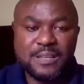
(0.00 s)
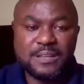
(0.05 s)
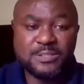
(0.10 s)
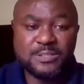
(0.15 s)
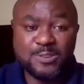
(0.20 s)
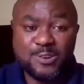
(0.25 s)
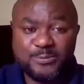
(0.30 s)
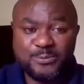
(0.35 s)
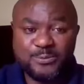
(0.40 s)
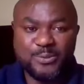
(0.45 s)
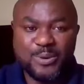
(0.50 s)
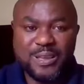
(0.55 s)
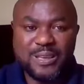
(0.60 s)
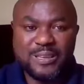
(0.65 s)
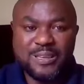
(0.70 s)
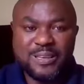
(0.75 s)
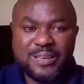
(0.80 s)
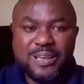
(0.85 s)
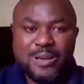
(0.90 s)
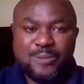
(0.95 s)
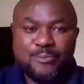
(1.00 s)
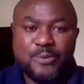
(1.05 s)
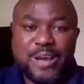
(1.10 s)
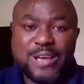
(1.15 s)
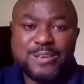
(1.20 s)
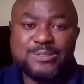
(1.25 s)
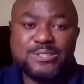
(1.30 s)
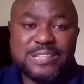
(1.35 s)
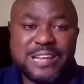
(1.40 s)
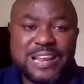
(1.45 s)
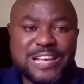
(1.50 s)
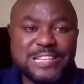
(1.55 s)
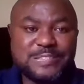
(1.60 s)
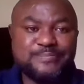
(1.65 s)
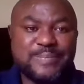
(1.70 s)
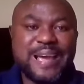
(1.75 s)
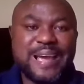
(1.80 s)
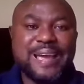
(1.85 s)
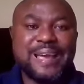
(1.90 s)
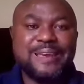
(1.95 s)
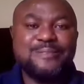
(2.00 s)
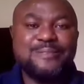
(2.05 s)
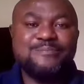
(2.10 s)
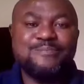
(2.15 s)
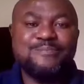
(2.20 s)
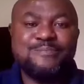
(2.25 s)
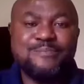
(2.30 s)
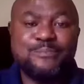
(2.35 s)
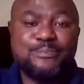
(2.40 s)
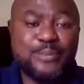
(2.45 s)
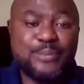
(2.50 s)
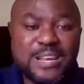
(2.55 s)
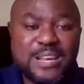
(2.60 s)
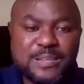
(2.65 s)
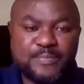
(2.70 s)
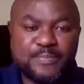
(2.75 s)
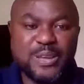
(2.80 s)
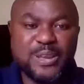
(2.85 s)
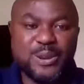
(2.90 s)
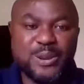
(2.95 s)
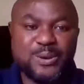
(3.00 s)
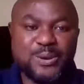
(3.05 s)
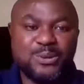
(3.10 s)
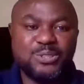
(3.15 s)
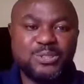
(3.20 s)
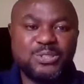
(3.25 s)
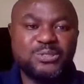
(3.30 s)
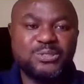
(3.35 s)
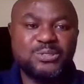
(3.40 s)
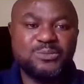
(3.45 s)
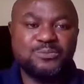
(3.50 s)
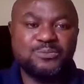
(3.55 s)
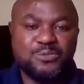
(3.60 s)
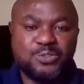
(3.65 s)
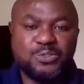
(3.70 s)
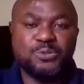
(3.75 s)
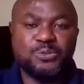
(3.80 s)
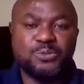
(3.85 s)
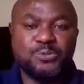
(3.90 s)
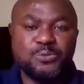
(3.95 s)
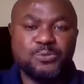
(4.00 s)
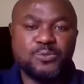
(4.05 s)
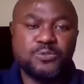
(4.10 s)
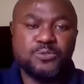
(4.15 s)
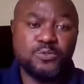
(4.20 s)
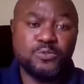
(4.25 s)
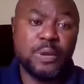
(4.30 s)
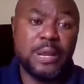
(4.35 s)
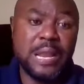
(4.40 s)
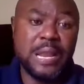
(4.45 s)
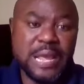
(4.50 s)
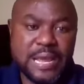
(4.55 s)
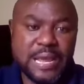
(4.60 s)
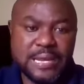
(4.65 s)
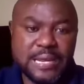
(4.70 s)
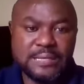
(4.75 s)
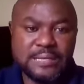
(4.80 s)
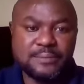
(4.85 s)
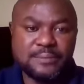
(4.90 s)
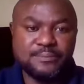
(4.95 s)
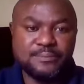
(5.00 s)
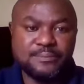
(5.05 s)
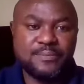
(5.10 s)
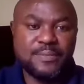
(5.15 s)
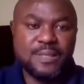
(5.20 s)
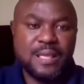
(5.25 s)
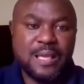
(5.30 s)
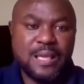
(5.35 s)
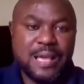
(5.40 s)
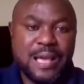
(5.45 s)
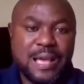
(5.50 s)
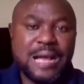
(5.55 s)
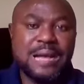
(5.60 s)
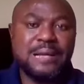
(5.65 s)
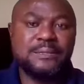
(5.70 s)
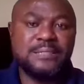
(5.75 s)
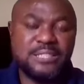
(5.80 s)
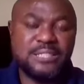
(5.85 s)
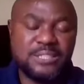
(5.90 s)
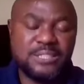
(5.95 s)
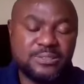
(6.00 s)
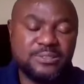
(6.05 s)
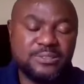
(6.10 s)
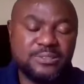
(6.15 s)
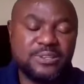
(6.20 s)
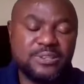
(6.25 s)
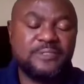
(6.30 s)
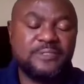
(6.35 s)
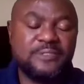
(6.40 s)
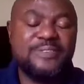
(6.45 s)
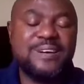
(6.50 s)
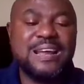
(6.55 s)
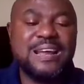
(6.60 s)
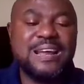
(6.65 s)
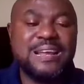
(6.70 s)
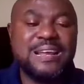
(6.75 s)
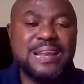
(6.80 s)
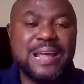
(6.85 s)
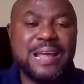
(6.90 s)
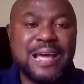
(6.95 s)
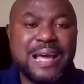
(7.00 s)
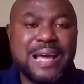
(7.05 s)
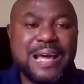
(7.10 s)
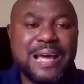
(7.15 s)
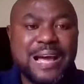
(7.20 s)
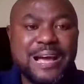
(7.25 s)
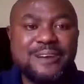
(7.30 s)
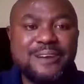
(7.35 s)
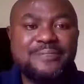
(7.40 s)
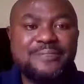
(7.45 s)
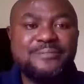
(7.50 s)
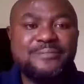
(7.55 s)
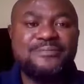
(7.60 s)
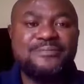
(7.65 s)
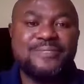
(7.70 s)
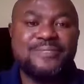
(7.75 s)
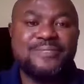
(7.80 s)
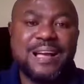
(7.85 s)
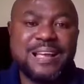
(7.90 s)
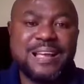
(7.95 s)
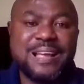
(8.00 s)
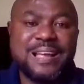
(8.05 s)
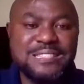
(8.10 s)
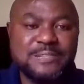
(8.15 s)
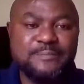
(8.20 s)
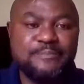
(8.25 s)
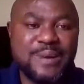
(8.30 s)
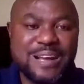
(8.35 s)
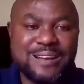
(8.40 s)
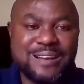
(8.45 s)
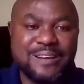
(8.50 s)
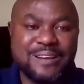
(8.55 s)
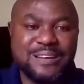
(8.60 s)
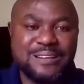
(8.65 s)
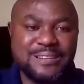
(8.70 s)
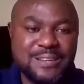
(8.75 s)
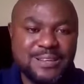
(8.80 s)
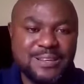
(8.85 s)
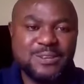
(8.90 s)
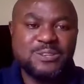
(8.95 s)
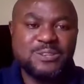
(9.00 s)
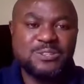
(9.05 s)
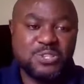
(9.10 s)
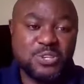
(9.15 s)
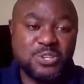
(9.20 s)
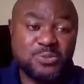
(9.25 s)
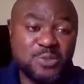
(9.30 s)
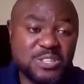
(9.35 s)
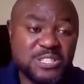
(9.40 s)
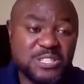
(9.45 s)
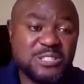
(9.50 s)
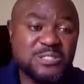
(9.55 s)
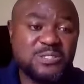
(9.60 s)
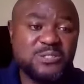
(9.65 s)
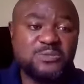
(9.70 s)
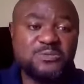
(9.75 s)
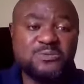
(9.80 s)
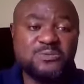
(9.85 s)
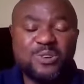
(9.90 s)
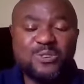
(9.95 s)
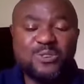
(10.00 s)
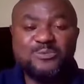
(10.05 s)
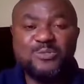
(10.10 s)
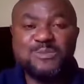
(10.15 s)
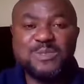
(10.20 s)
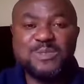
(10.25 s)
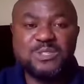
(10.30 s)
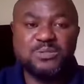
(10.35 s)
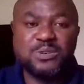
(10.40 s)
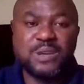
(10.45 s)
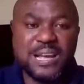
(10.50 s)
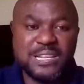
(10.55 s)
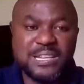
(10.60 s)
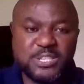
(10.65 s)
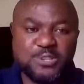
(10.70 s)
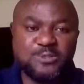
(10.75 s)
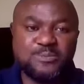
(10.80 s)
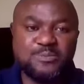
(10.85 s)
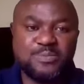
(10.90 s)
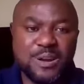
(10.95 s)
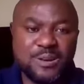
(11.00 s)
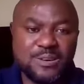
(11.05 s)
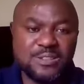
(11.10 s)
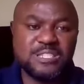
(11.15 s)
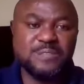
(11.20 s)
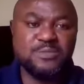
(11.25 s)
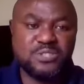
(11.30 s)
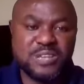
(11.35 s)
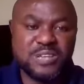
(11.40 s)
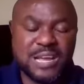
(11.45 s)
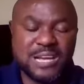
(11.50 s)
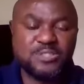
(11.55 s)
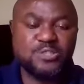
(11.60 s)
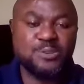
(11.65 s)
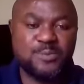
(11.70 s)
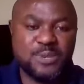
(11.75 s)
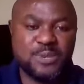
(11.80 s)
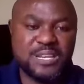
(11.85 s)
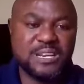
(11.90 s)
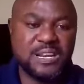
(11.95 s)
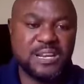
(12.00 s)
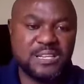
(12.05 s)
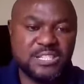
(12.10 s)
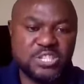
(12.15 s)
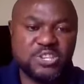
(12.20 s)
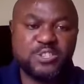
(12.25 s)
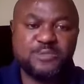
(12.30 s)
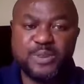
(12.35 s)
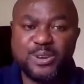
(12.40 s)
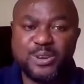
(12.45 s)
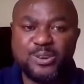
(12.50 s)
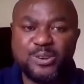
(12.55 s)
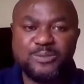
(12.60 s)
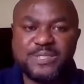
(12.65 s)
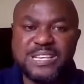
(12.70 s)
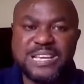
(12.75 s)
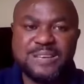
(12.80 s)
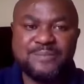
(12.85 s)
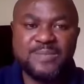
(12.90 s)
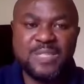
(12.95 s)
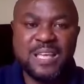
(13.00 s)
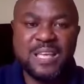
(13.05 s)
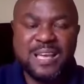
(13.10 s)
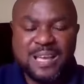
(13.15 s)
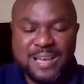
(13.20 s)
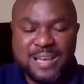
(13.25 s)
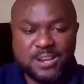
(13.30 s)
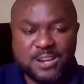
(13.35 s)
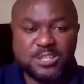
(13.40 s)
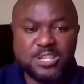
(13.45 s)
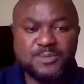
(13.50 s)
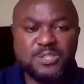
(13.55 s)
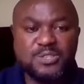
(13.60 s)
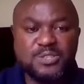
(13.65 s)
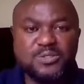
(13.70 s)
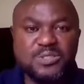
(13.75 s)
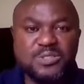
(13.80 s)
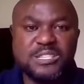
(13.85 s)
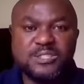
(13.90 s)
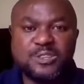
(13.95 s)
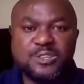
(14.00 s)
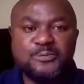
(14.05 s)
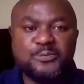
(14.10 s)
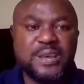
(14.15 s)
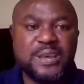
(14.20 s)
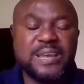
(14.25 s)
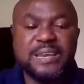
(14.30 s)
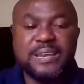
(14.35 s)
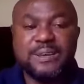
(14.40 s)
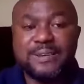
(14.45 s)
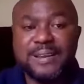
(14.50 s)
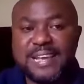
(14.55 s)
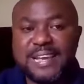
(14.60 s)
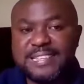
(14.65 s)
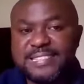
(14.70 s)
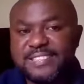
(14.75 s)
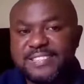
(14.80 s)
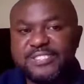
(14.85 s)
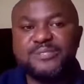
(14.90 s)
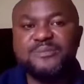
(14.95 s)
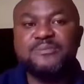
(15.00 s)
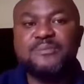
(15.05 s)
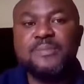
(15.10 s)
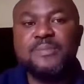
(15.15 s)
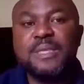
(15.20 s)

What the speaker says: software, but I utilized my break period to learn. And due to the fact that I have accounting background, so it wasn't too long for me to catch up. I was able to catch up within a short period of time, and I was able to use the software in the organization.